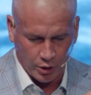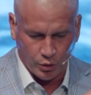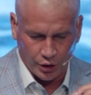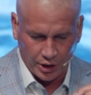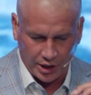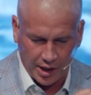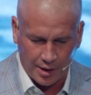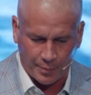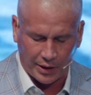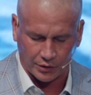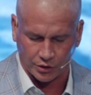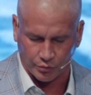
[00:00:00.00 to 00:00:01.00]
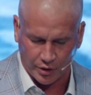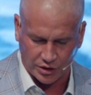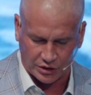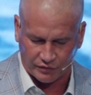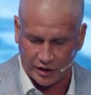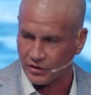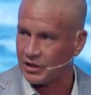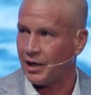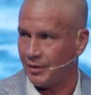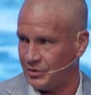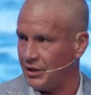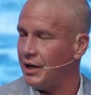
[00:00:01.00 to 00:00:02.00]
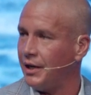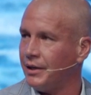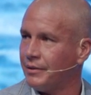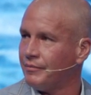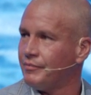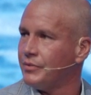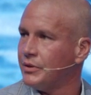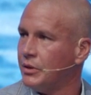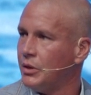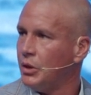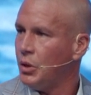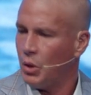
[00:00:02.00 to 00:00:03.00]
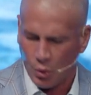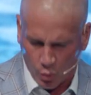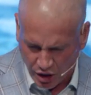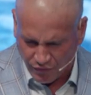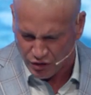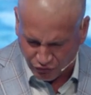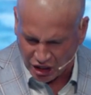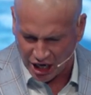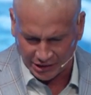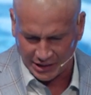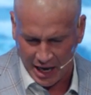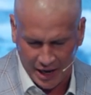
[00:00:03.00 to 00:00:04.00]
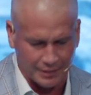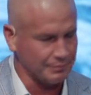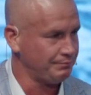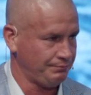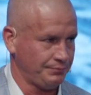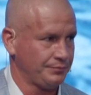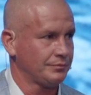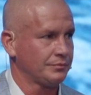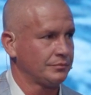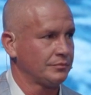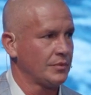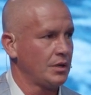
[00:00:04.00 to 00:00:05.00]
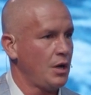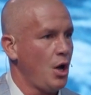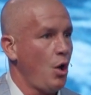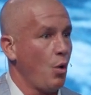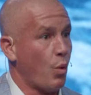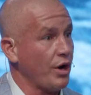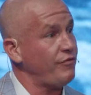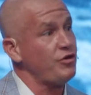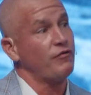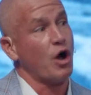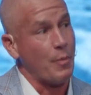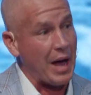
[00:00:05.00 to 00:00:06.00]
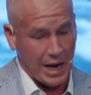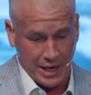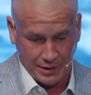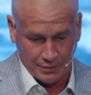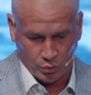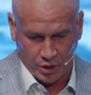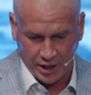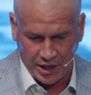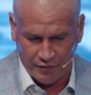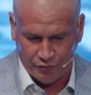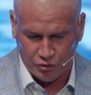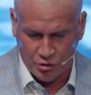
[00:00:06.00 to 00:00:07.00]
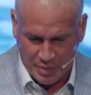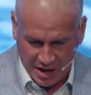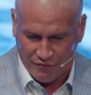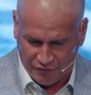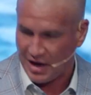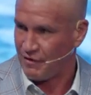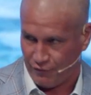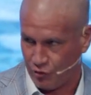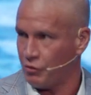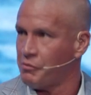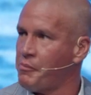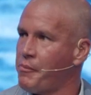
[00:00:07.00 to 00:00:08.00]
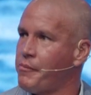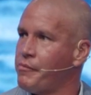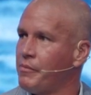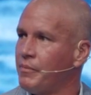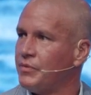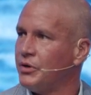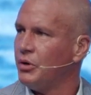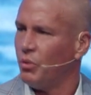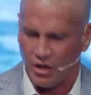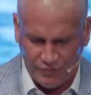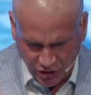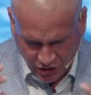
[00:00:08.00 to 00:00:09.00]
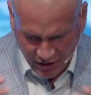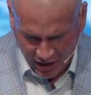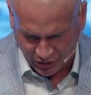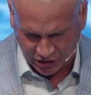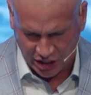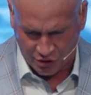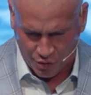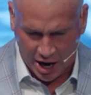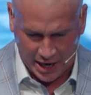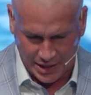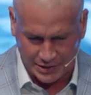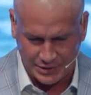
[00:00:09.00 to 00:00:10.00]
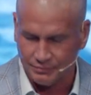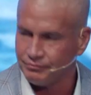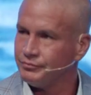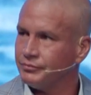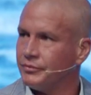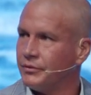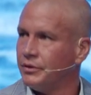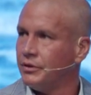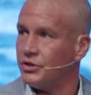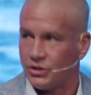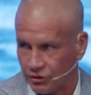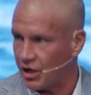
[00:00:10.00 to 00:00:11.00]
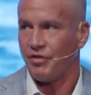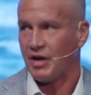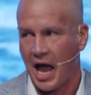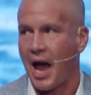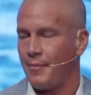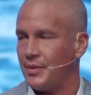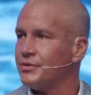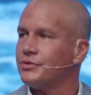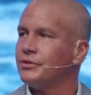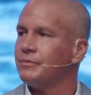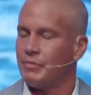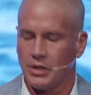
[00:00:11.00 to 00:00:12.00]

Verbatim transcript: we're going to camp out the rest of our time today. What if you've done that? What if you've obeyed? What if you've been faithful? What if you've done everything right and still nothing happens?